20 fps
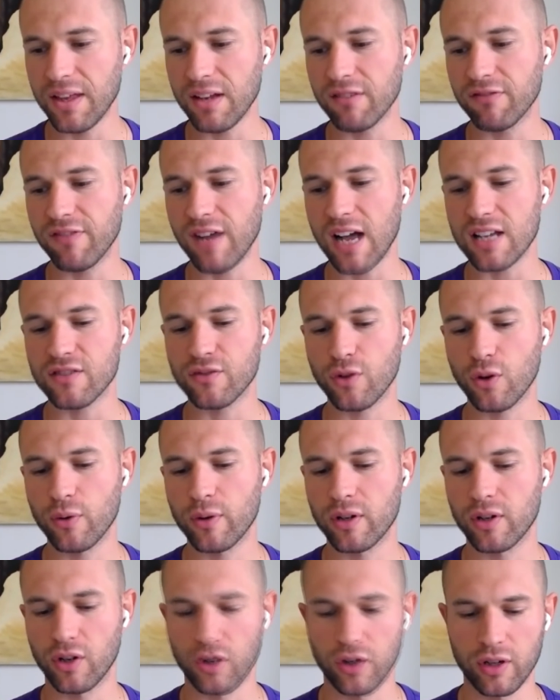And then fast
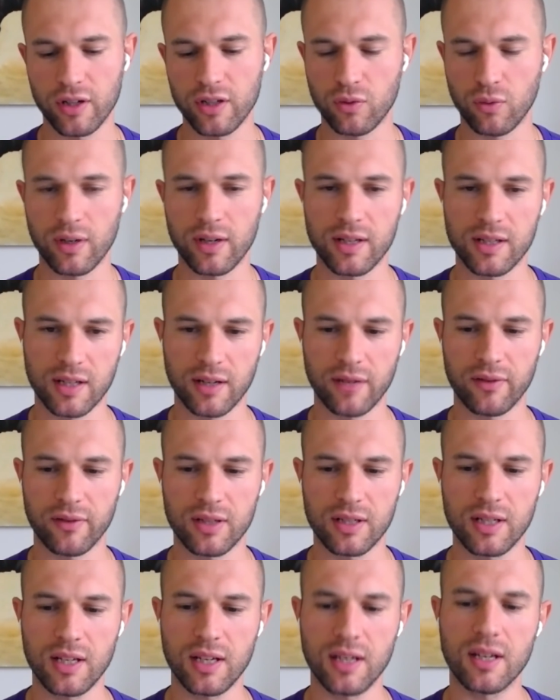forward early
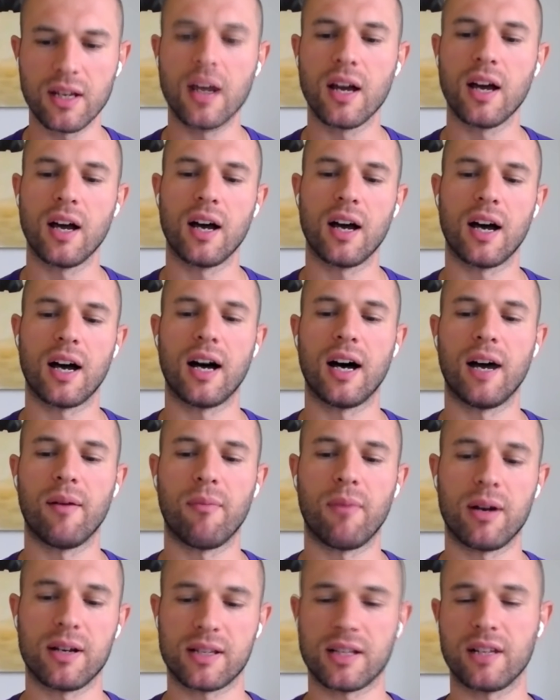2017,
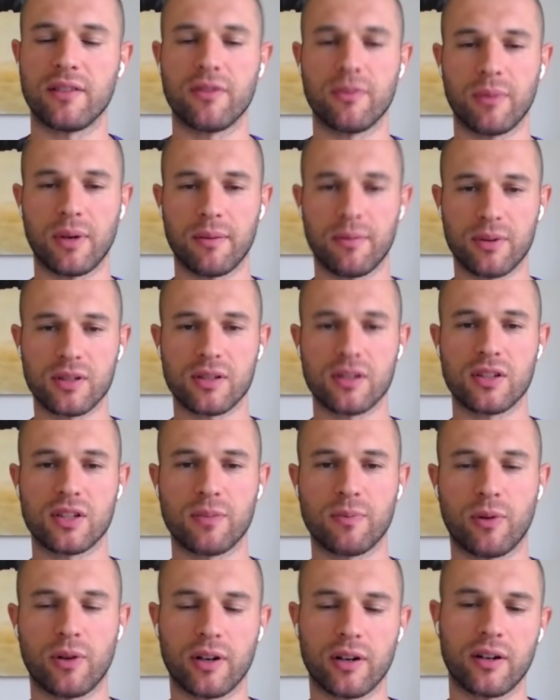myself and my
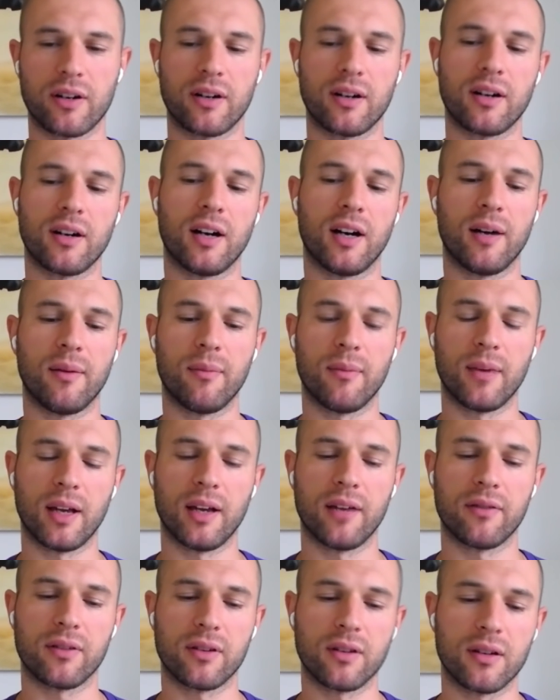business partner,
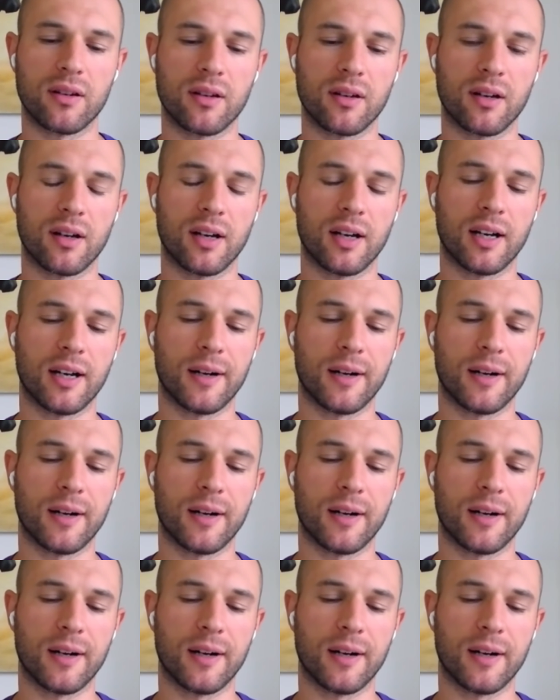Evan,